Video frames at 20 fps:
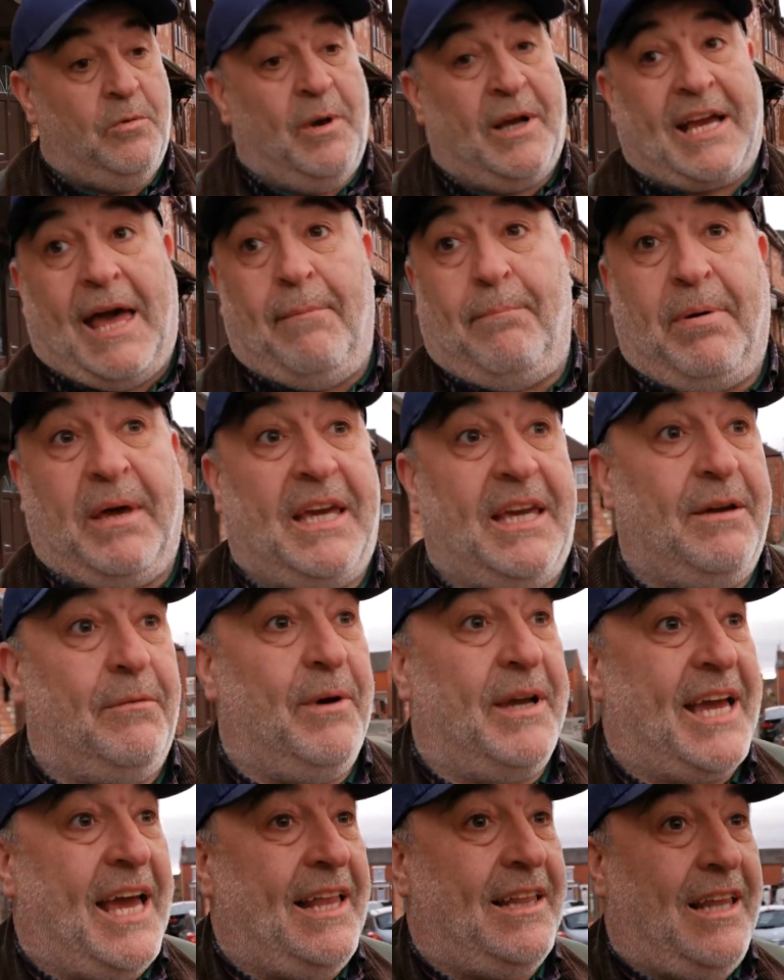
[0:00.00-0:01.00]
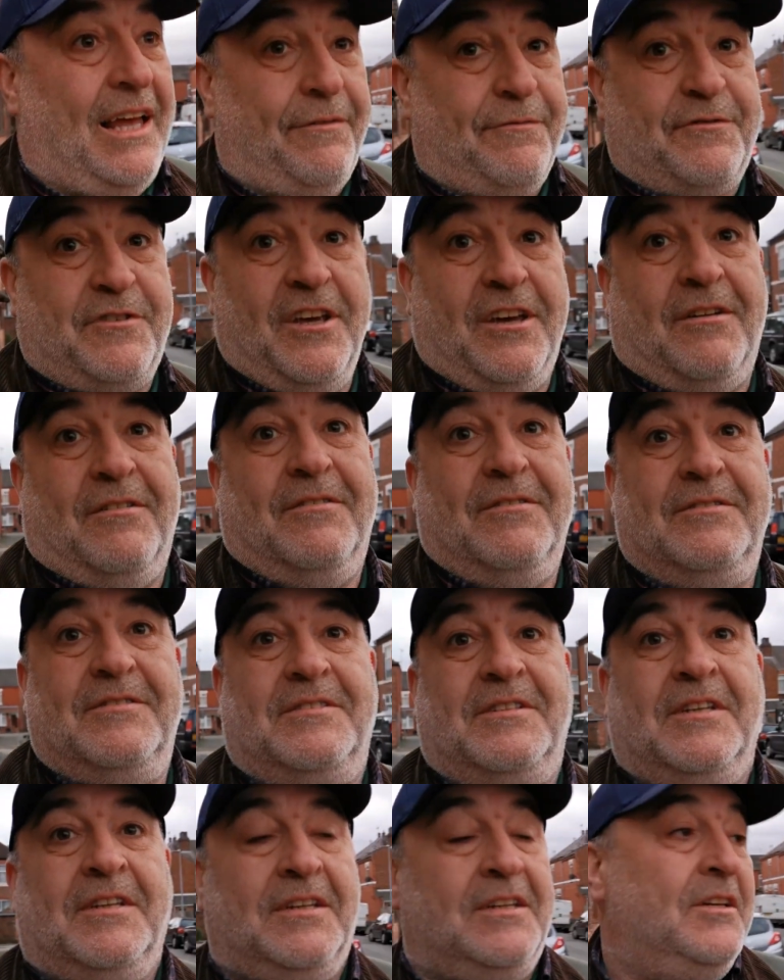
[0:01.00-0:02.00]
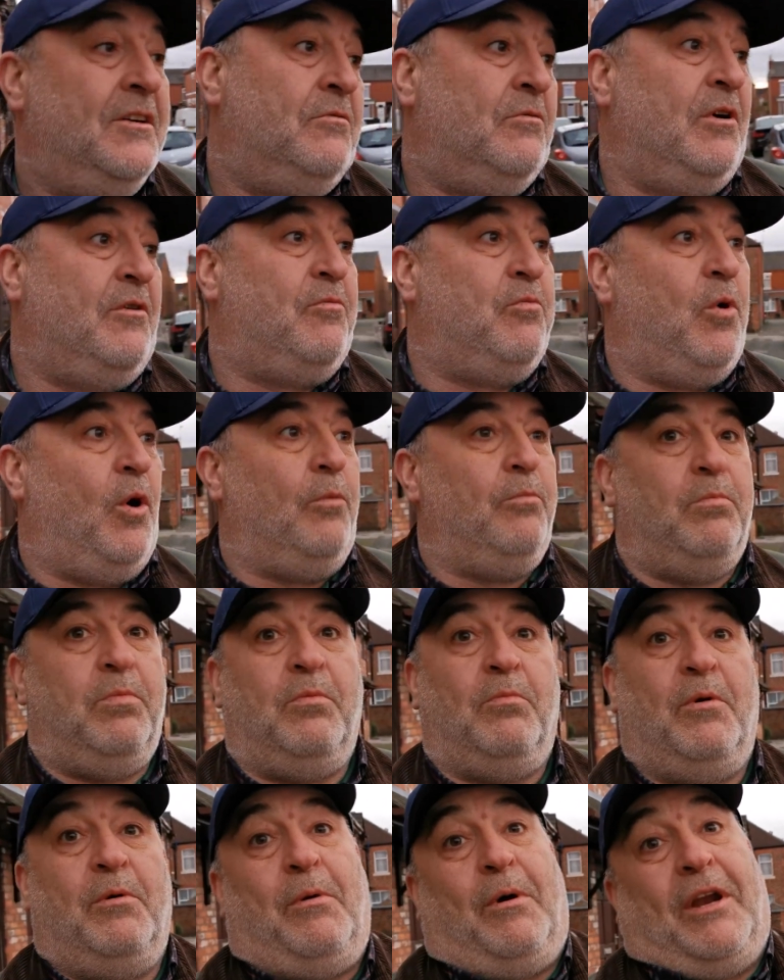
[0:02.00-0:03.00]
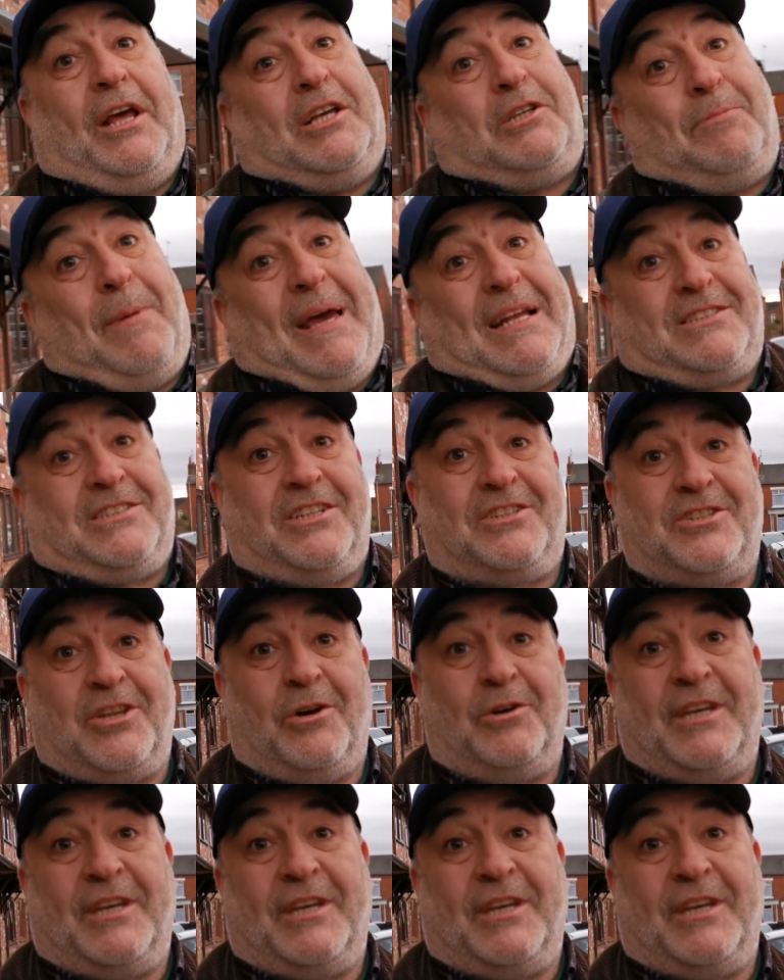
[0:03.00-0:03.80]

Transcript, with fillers: We get beat. We get laughed at. We've won. We weren't expected to.